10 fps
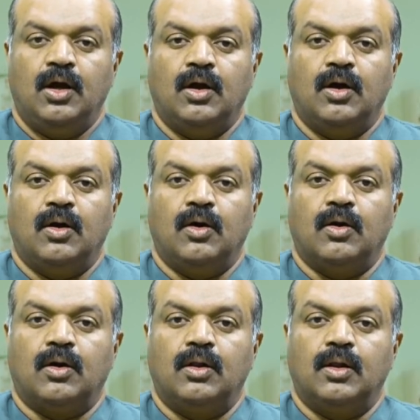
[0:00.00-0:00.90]

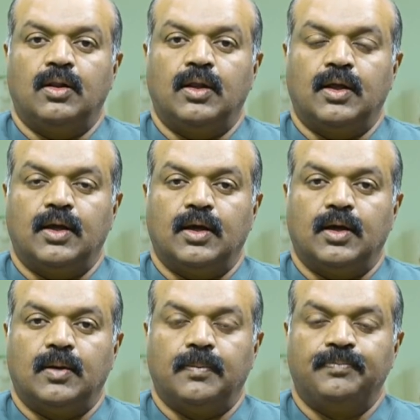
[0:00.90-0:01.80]
Or
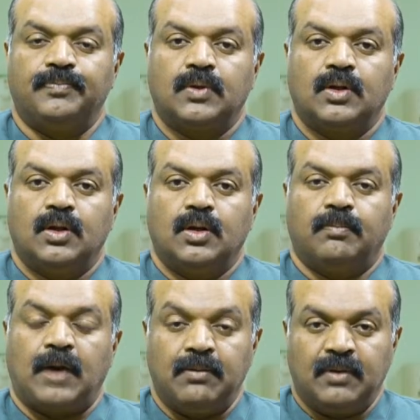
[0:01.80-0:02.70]
the
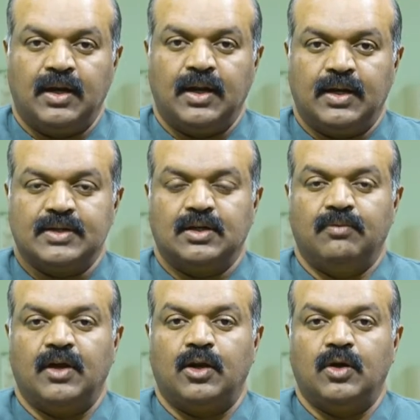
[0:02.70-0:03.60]
primary
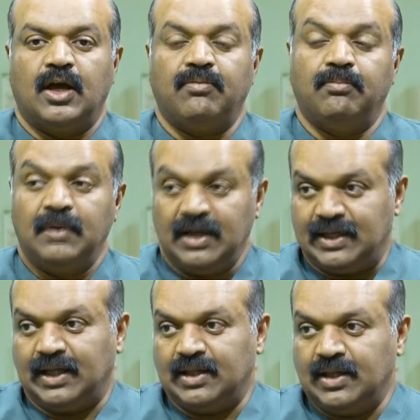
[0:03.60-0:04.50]
dentition, where you have
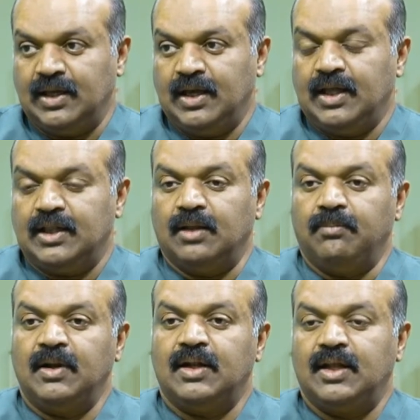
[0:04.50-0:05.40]
milk teeth. The
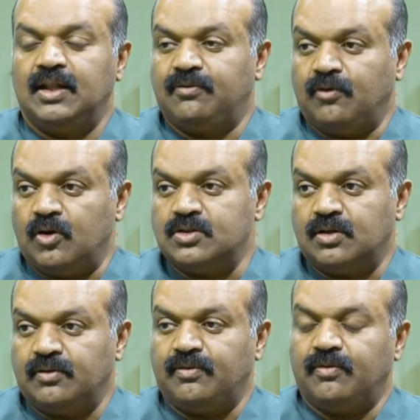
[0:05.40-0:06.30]
milk teeth falls
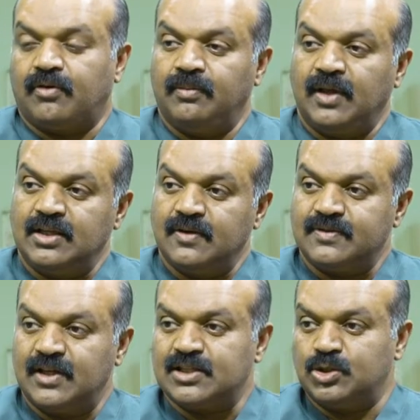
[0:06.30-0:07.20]
off from the age
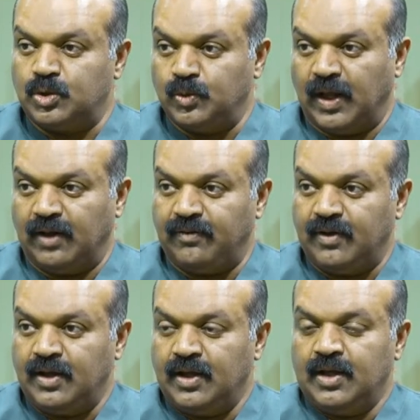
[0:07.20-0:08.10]
of 6 to 12.